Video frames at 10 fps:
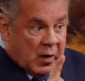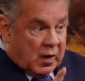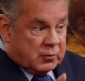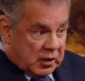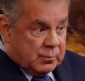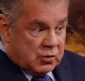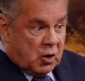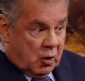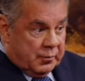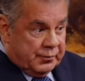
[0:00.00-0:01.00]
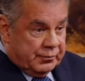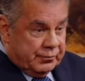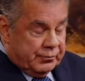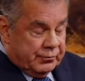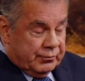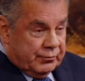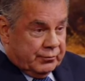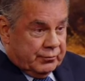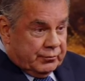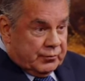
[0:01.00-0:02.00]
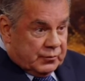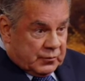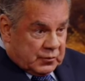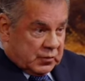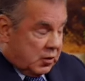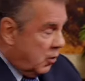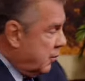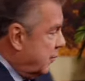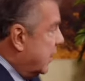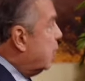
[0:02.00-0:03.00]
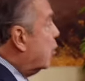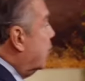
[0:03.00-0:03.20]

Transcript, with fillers: that same psalm. So they were